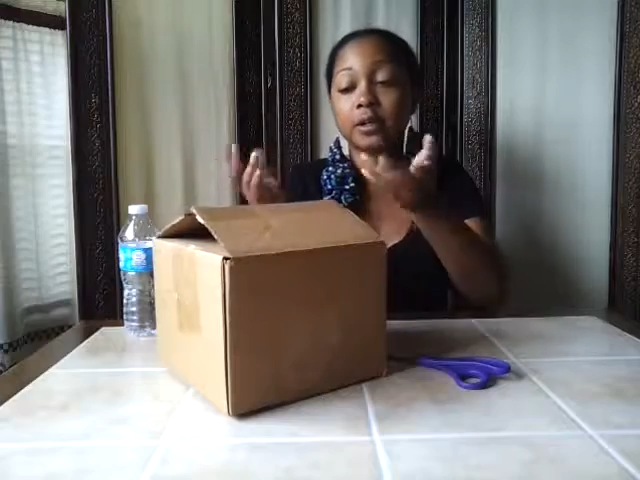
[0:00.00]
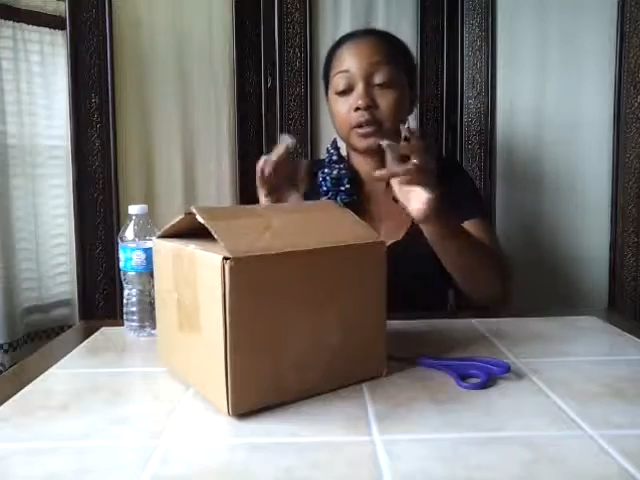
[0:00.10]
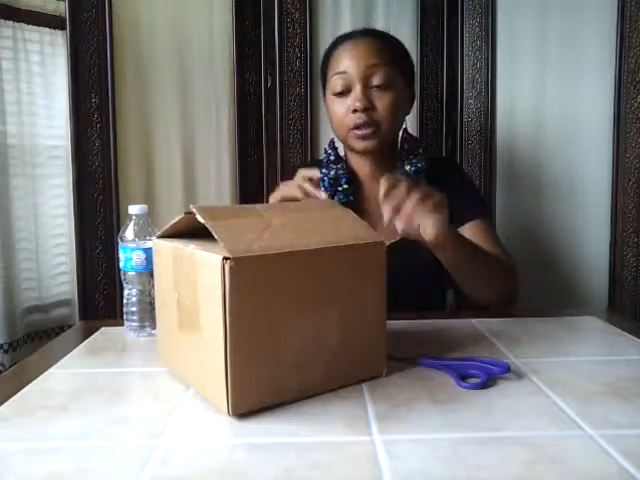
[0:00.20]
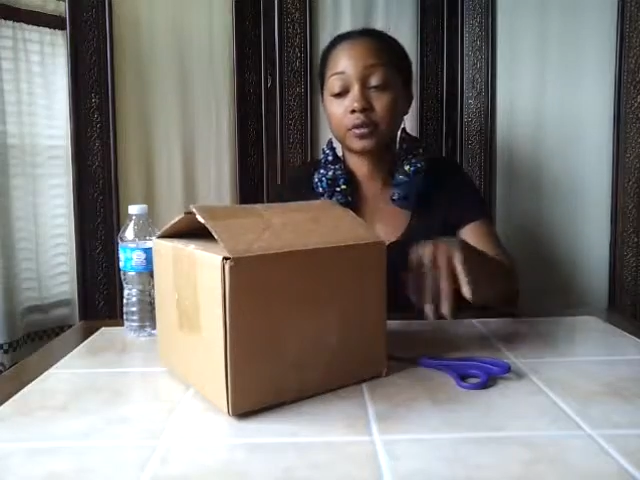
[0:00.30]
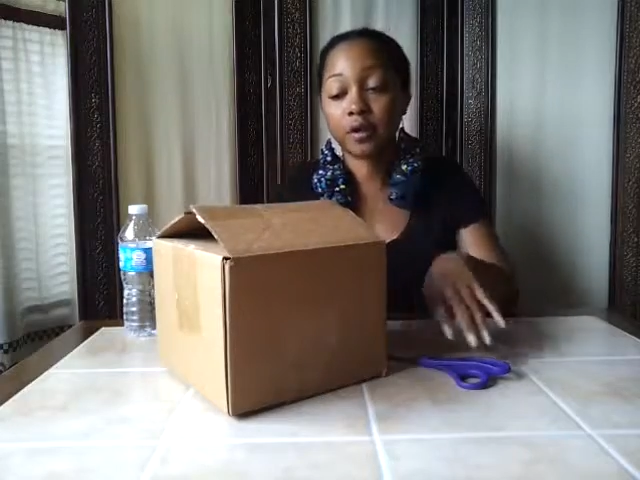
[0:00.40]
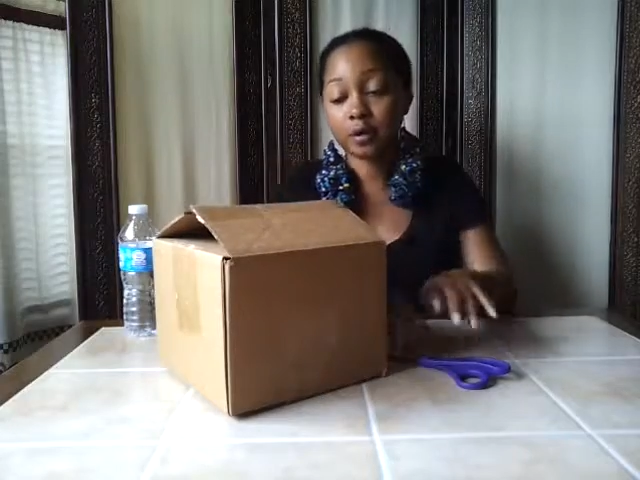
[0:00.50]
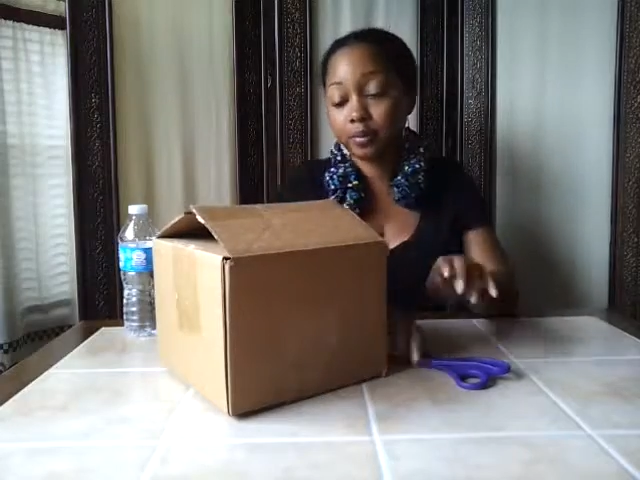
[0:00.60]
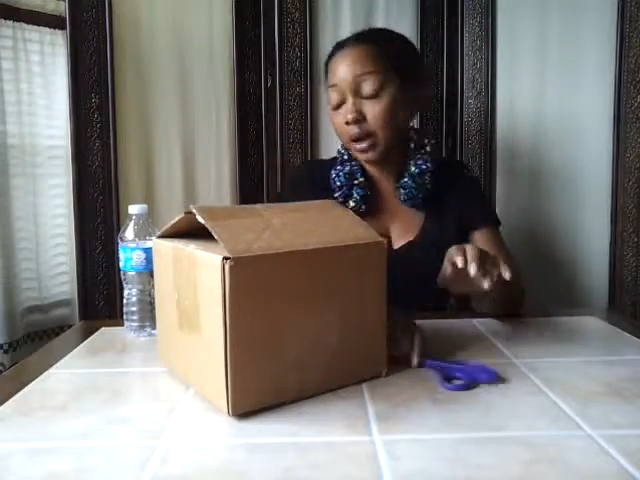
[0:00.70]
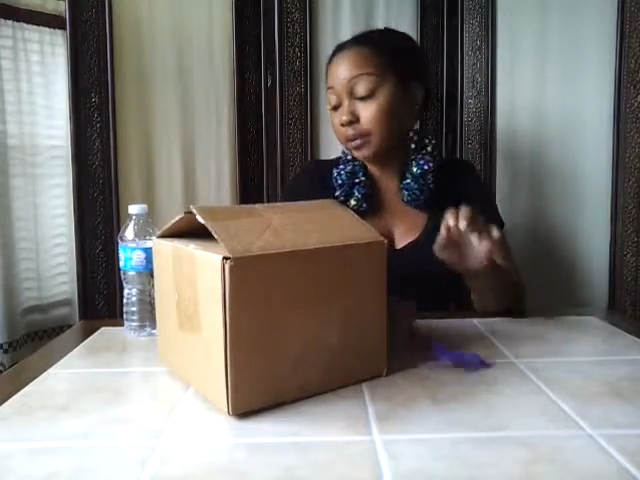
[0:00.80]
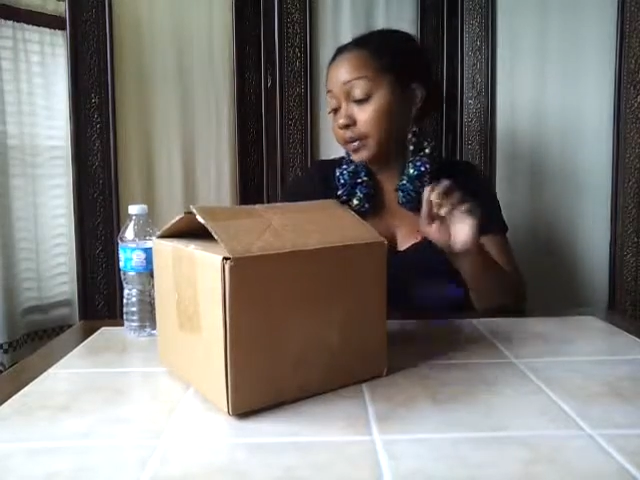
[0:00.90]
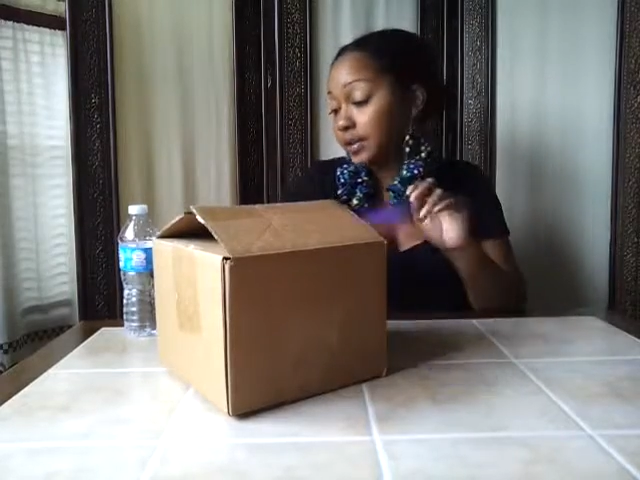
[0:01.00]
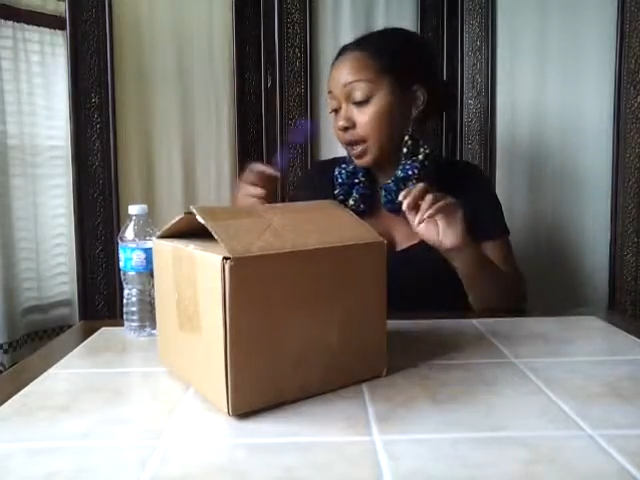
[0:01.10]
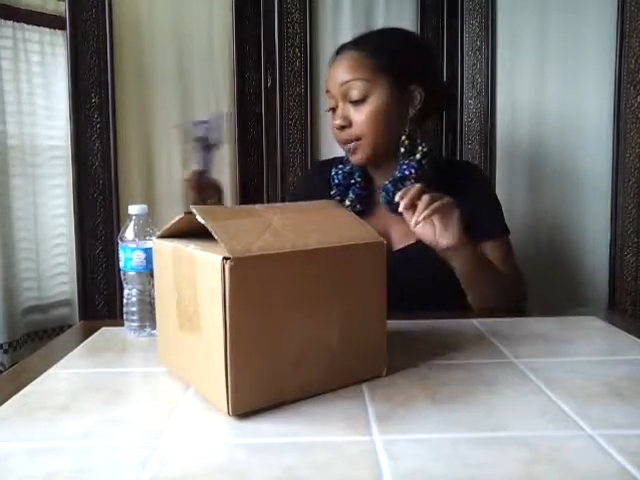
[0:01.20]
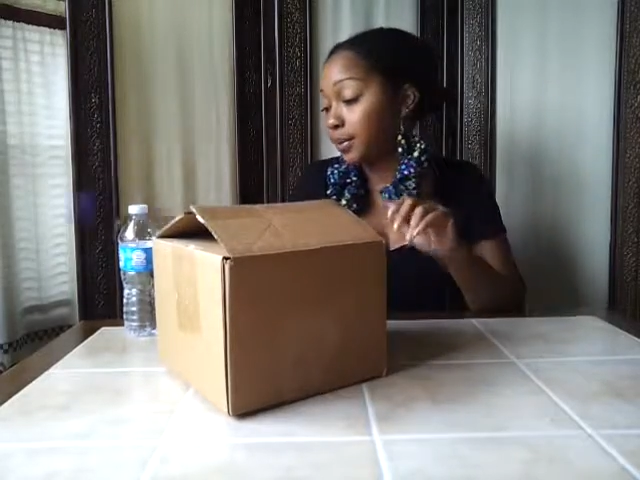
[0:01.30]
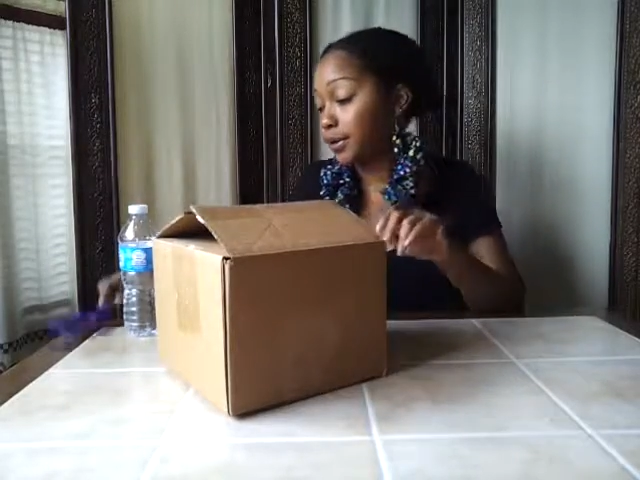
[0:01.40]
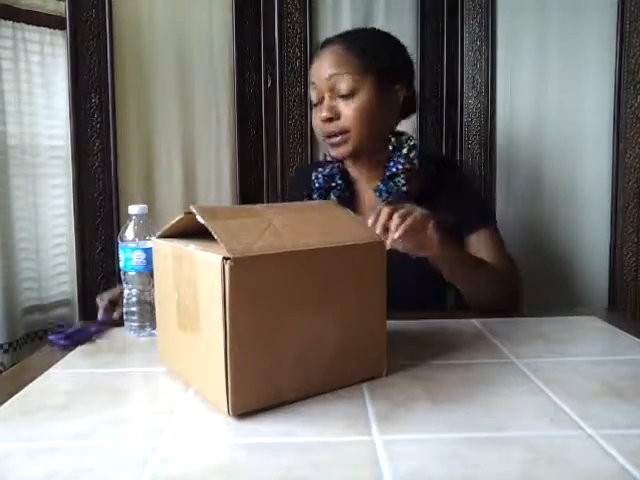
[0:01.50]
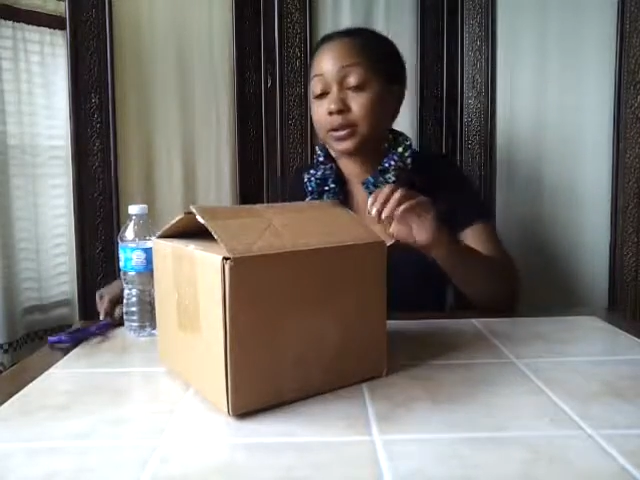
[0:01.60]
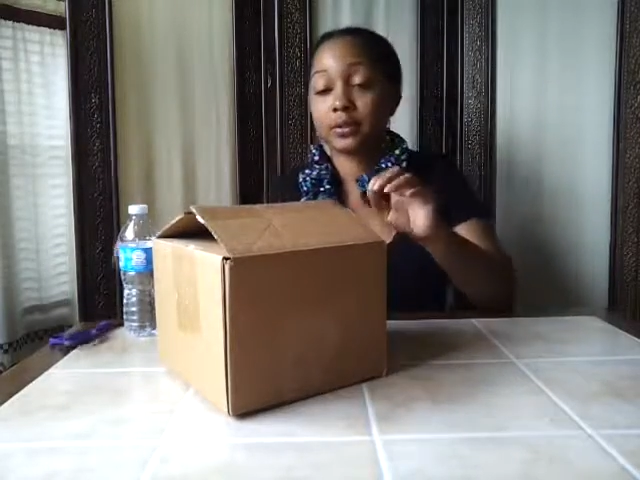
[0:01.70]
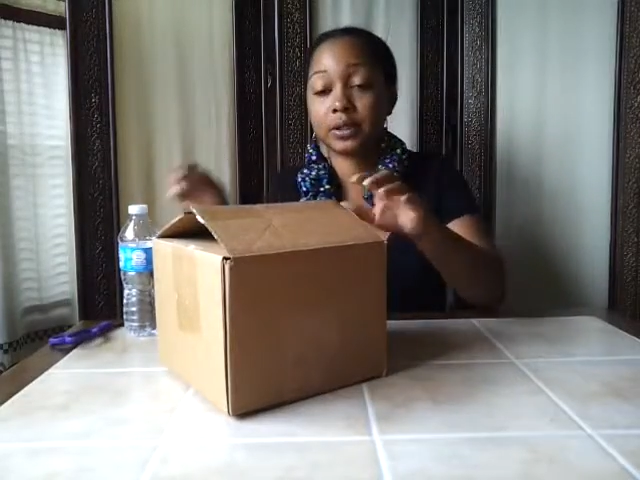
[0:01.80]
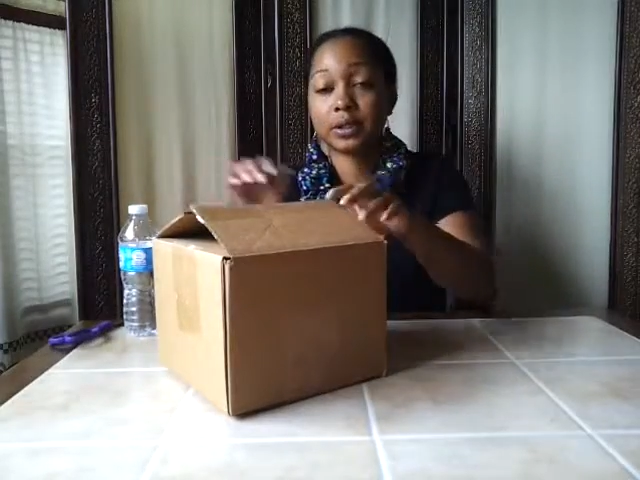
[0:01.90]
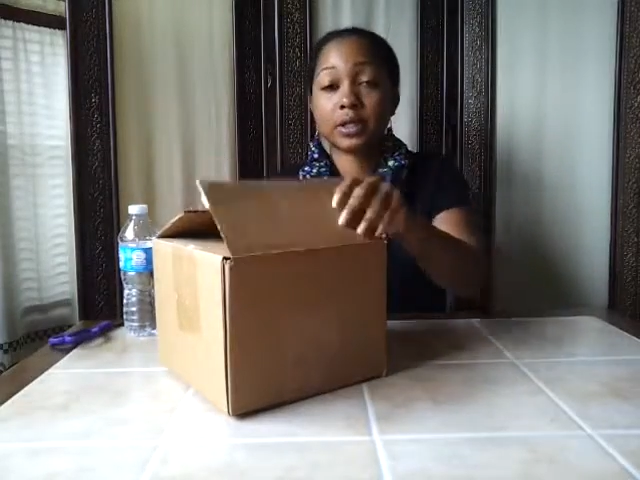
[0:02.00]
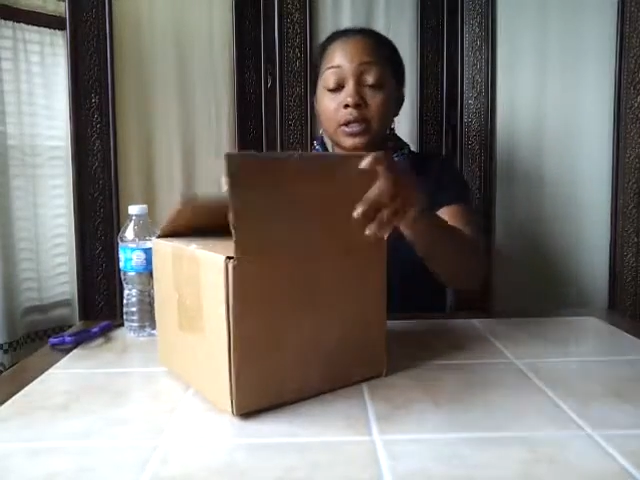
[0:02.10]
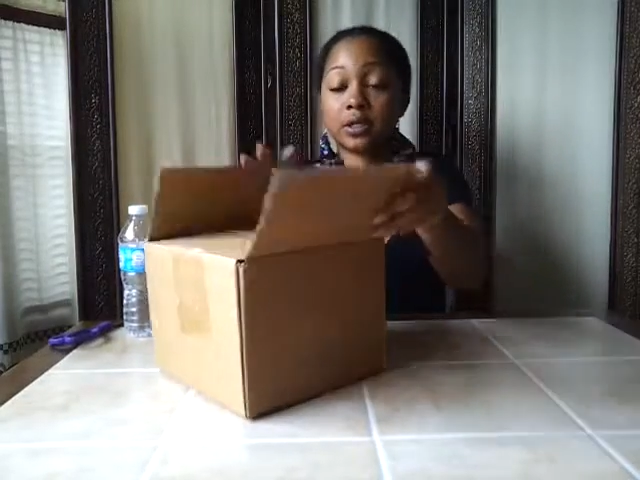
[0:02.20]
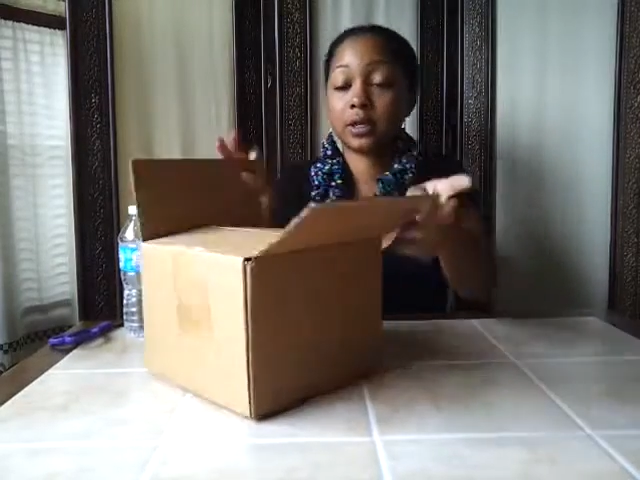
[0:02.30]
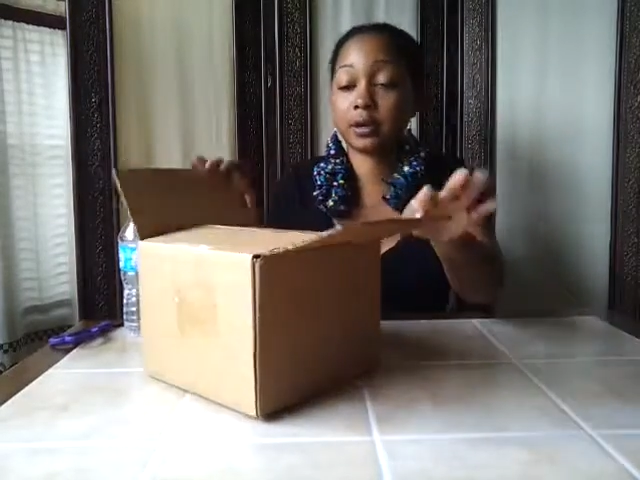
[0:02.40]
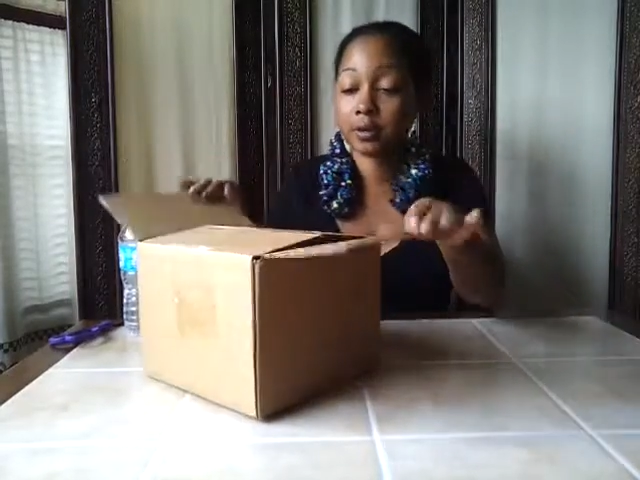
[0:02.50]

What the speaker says: So, I've already popped the tape on it, so let's get in there.